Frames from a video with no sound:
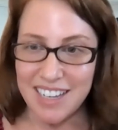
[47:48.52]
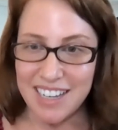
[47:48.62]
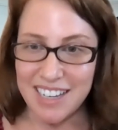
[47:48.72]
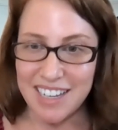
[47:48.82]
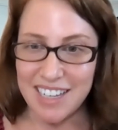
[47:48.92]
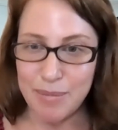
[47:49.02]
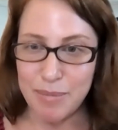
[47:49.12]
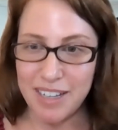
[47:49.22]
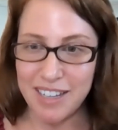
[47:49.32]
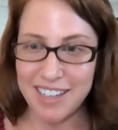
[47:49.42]

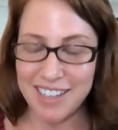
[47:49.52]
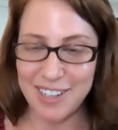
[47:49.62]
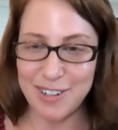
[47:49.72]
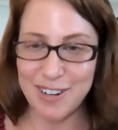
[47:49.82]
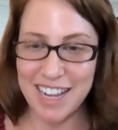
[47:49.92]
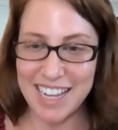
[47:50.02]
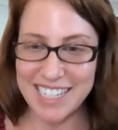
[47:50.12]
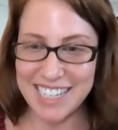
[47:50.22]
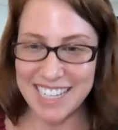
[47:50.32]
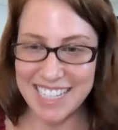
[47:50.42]
All right,
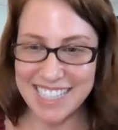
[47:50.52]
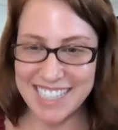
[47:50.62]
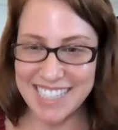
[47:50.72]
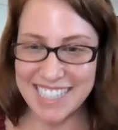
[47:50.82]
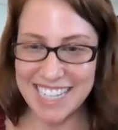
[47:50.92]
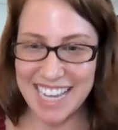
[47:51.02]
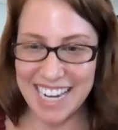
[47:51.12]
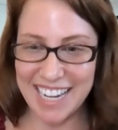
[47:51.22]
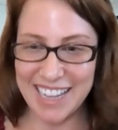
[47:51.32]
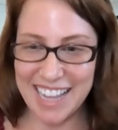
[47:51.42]
let's see
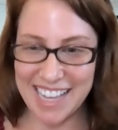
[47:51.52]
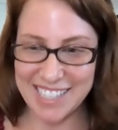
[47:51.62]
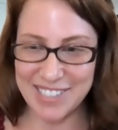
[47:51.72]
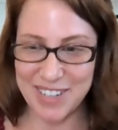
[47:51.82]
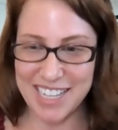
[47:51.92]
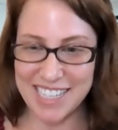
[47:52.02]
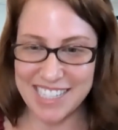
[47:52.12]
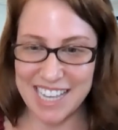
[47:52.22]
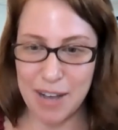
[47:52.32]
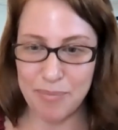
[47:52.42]
any last ones.
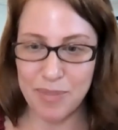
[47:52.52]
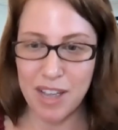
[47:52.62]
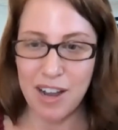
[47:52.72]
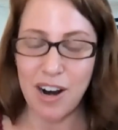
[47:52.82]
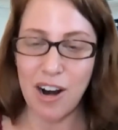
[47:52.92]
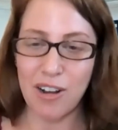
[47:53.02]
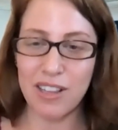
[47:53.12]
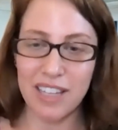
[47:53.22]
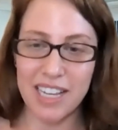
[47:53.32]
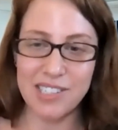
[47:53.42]
Are the
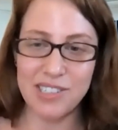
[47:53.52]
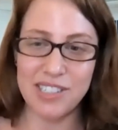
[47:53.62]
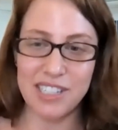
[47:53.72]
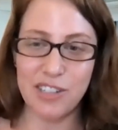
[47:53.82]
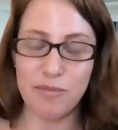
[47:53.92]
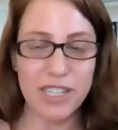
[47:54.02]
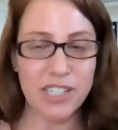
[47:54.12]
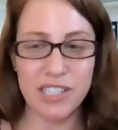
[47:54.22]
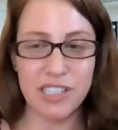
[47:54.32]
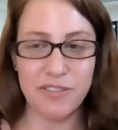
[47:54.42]
lasers that you've
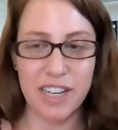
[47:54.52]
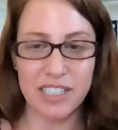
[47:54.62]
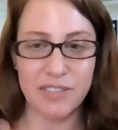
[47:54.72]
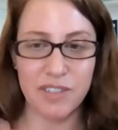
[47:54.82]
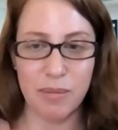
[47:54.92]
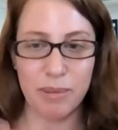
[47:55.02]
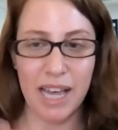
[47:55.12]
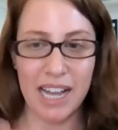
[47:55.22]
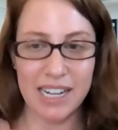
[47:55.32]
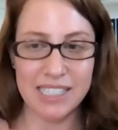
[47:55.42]
mentioned effective on
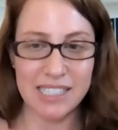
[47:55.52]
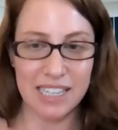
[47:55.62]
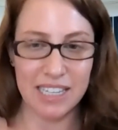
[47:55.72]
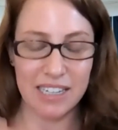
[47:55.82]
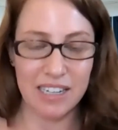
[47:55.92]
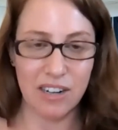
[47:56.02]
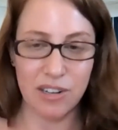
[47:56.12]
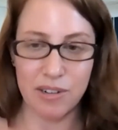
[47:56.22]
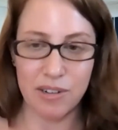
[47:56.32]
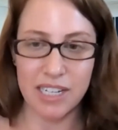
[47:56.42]
black skin? Are
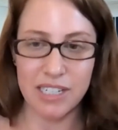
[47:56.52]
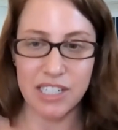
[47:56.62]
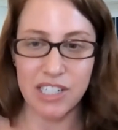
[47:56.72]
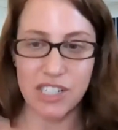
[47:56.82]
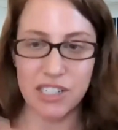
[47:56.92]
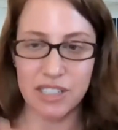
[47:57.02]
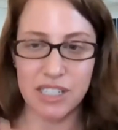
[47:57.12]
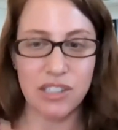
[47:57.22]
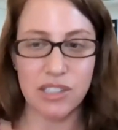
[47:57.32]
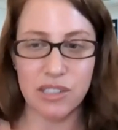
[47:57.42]
there any additional
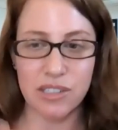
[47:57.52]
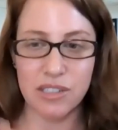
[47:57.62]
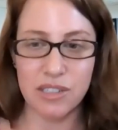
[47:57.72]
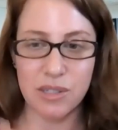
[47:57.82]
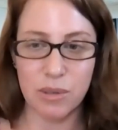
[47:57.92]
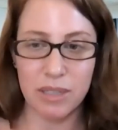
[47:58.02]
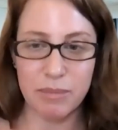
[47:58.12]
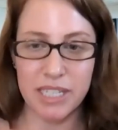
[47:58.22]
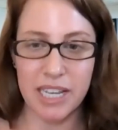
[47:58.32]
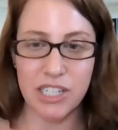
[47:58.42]
concerns or
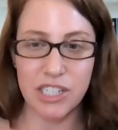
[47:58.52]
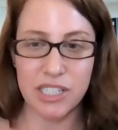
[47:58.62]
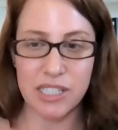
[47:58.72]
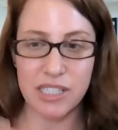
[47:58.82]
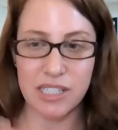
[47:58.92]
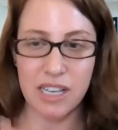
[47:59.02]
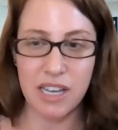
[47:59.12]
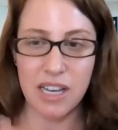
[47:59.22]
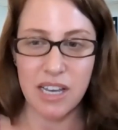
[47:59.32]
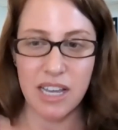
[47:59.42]
limitations
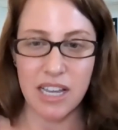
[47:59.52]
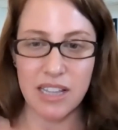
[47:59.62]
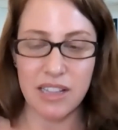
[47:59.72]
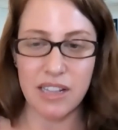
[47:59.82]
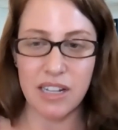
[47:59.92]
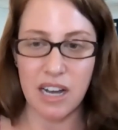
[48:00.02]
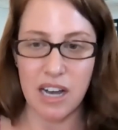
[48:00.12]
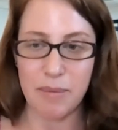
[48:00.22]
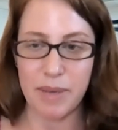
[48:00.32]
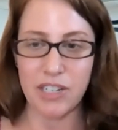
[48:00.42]
in
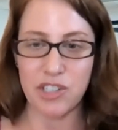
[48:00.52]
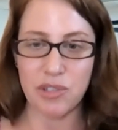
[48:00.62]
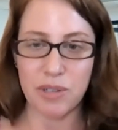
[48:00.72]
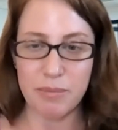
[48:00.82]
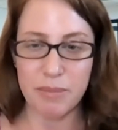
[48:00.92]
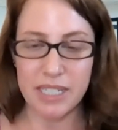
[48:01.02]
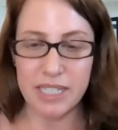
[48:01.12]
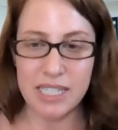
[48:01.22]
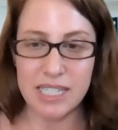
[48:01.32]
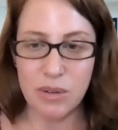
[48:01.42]

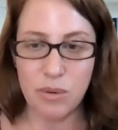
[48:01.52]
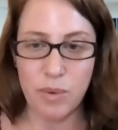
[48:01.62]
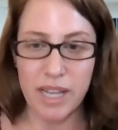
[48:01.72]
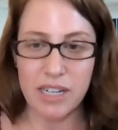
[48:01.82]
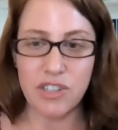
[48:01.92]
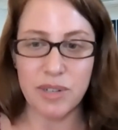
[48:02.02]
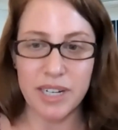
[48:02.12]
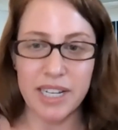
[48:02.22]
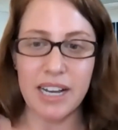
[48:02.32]
treatments when treating a